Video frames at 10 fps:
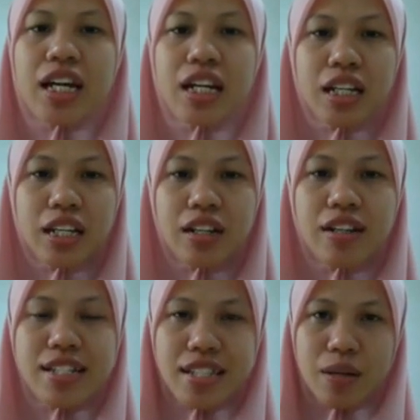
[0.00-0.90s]
Here are
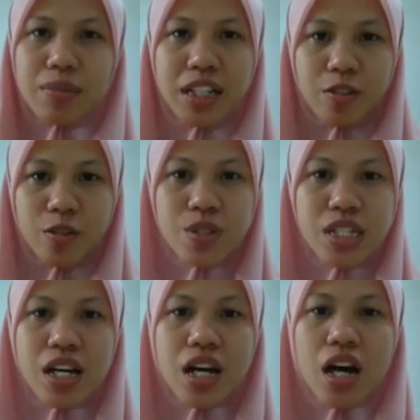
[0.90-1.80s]
some key roles
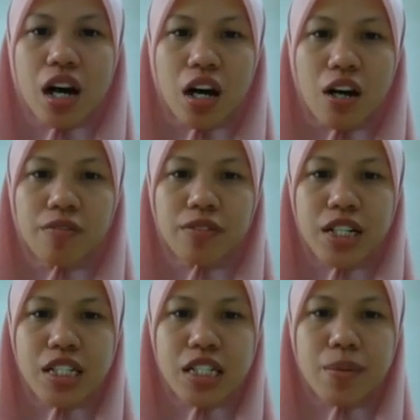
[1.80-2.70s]
of
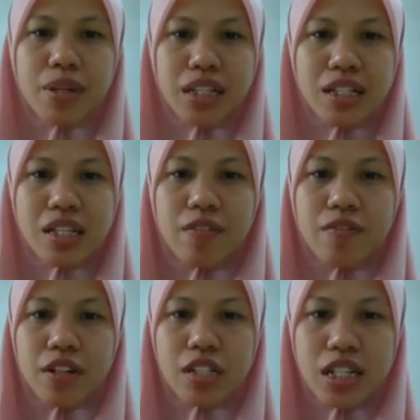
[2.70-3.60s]
transition metals in
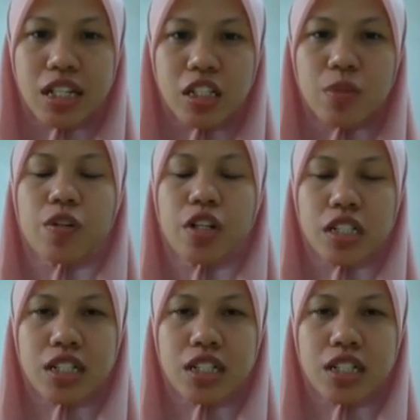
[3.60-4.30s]
various energy production